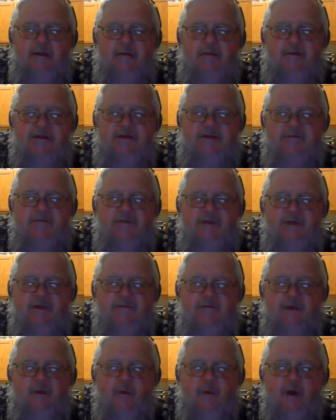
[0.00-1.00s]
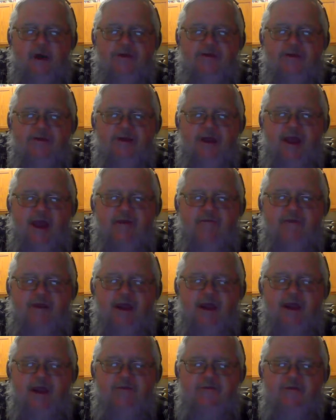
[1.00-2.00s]
7 different questions you have to
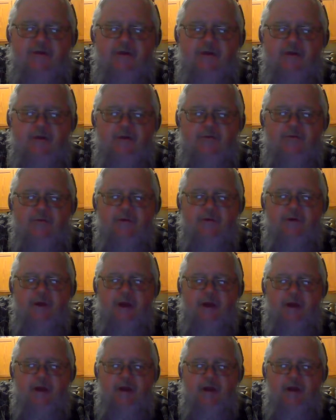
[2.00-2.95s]
answer to go through it.